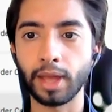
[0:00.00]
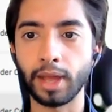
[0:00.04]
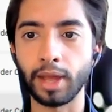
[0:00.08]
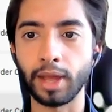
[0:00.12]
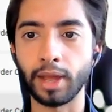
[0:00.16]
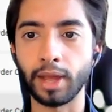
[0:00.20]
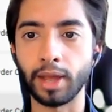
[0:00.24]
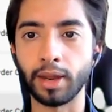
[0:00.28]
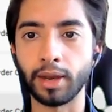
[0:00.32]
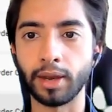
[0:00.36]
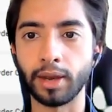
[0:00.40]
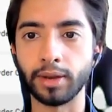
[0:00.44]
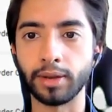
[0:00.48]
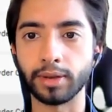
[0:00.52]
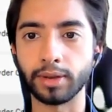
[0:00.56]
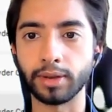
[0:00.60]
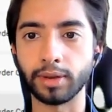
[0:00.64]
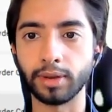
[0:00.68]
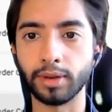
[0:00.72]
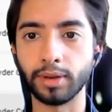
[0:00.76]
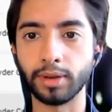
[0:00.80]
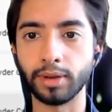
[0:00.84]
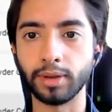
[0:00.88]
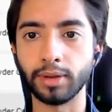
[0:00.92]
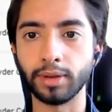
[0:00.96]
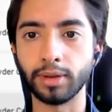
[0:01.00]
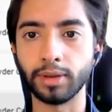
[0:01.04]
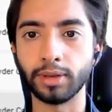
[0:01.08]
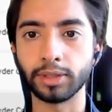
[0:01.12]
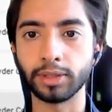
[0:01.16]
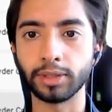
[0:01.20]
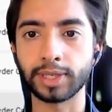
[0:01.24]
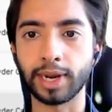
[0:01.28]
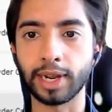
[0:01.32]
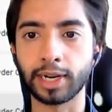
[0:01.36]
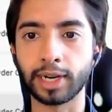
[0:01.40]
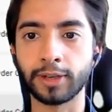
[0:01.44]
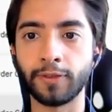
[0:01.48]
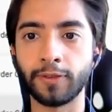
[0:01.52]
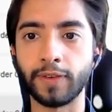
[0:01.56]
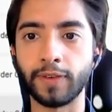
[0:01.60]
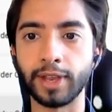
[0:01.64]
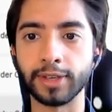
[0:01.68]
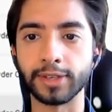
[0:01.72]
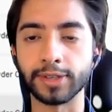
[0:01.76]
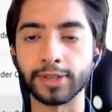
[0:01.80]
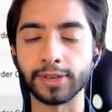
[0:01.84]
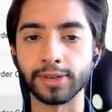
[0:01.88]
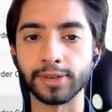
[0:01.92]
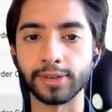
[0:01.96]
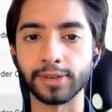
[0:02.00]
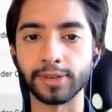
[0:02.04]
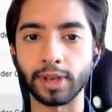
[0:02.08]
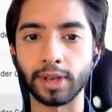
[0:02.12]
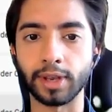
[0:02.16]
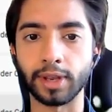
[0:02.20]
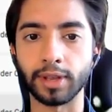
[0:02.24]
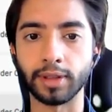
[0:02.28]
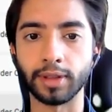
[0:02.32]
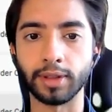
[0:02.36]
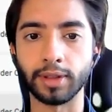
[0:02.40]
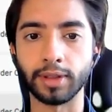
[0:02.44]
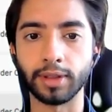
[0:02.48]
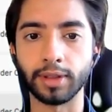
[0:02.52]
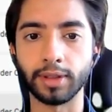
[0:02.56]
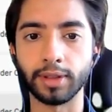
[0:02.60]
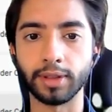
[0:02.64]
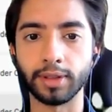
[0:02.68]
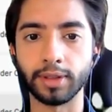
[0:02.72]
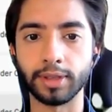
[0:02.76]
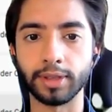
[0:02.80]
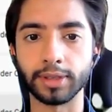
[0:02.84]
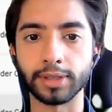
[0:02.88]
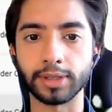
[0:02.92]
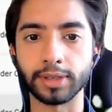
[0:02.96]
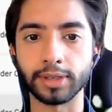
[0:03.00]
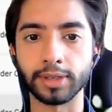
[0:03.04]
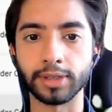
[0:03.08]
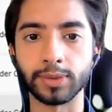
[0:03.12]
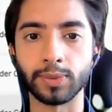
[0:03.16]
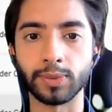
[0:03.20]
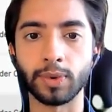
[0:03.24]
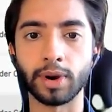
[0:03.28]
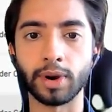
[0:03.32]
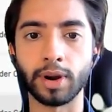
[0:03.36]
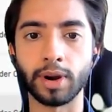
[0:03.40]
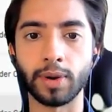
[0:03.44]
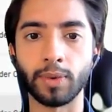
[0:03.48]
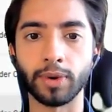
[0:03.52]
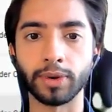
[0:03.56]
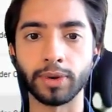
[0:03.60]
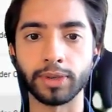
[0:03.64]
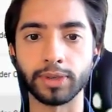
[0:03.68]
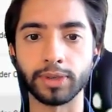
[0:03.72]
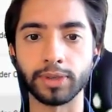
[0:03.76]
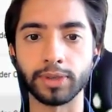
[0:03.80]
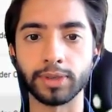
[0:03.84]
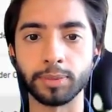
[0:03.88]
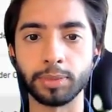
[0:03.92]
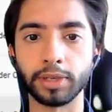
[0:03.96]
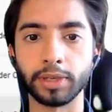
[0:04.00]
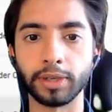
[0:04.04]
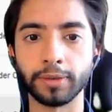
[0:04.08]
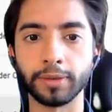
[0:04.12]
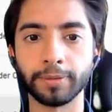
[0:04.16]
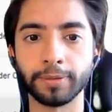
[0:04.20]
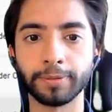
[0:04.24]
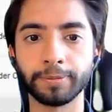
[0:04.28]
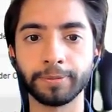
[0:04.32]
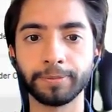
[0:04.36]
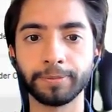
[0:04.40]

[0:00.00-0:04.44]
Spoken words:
and select faces, and this is where I want it to be.